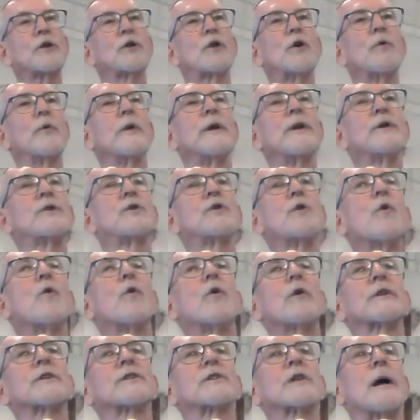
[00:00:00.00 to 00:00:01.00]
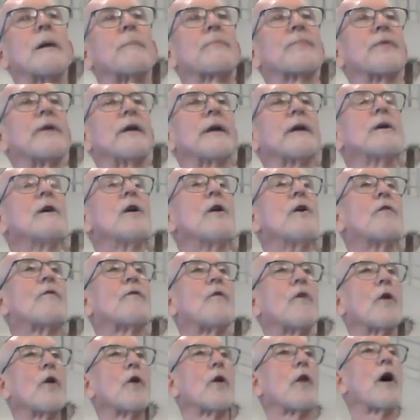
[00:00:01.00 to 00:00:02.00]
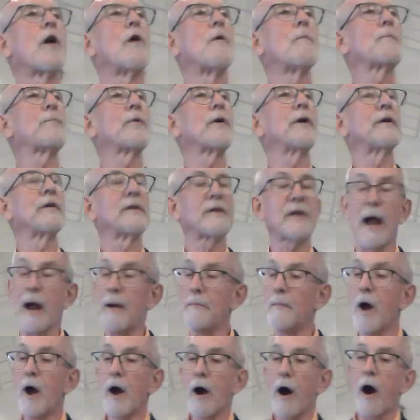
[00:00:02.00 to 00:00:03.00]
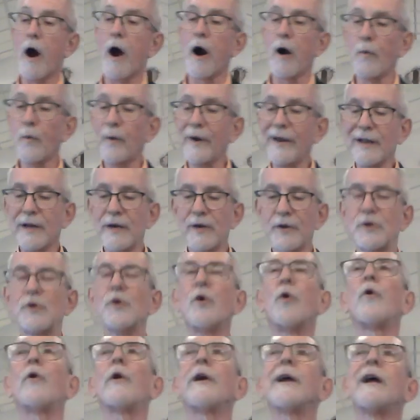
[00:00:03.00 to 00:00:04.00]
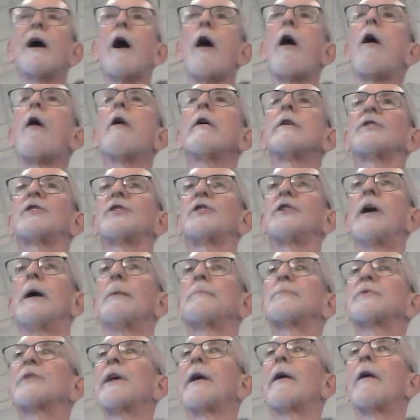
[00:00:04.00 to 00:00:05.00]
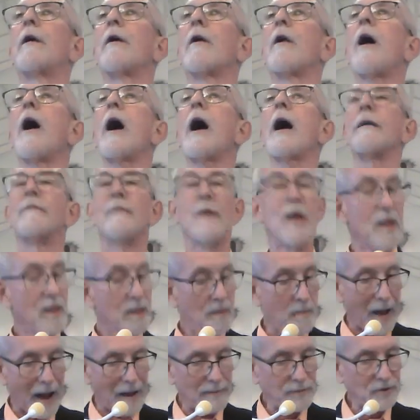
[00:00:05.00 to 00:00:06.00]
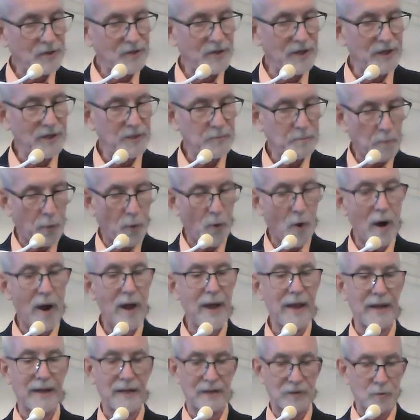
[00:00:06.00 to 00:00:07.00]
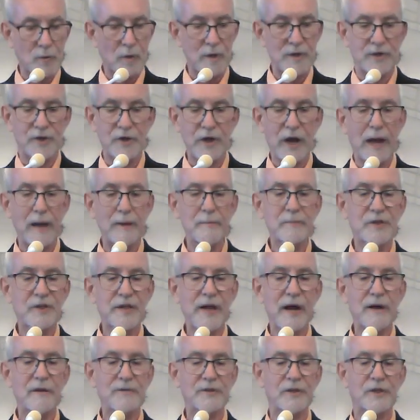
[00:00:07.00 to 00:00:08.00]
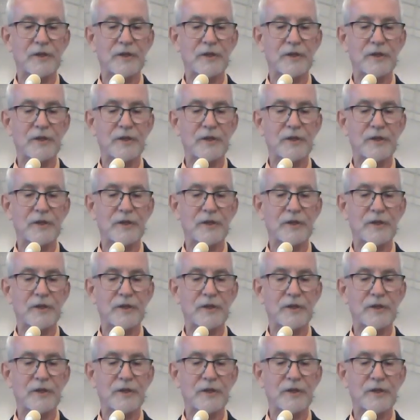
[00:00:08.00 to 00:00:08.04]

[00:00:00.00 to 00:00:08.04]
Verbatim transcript: to endure something for a long period of time? Are we enduring hardships in our life? The Bible says pray is what James tells